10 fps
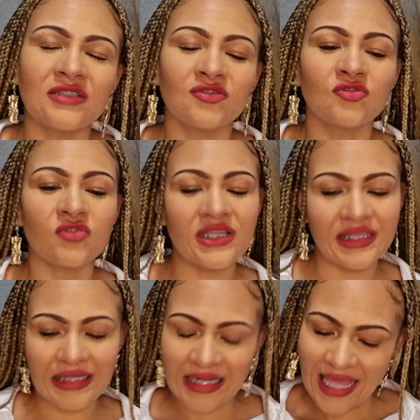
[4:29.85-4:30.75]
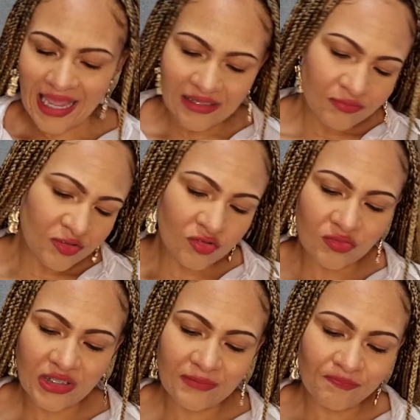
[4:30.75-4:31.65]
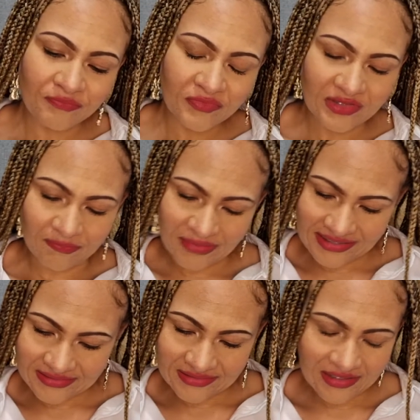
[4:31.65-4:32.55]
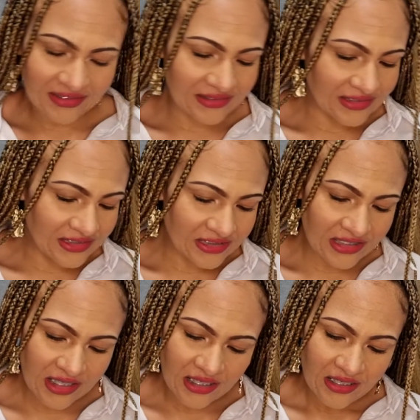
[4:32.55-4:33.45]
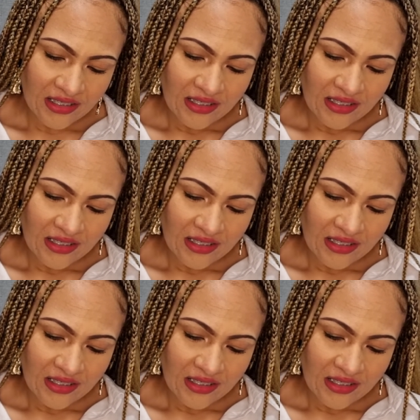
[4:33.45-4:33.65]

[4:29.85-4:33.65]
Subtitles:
So drawing that line between the pastor, the teacher,